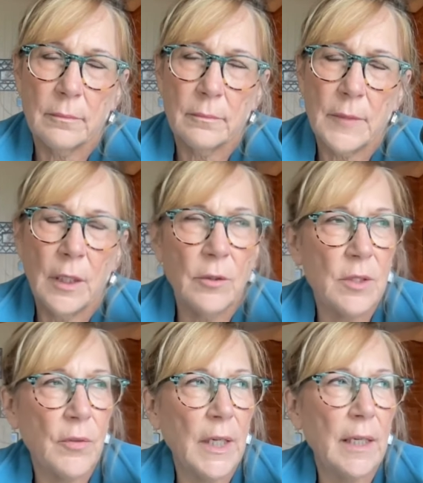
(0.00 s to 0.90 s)
you know,
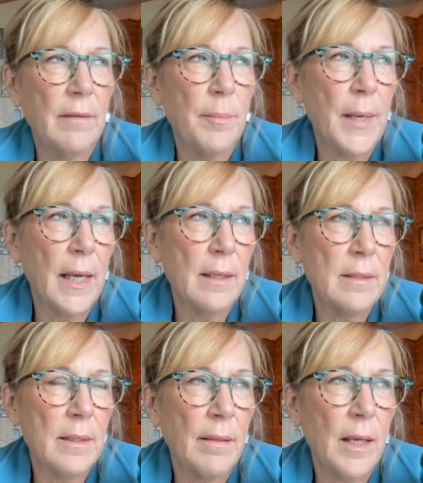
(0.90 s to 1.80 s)
it's funny in the
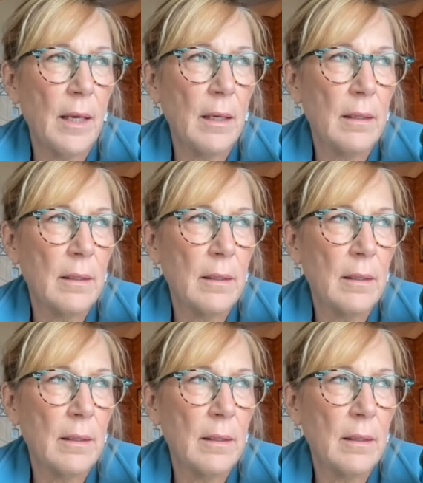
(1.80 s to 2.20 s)
past, I think.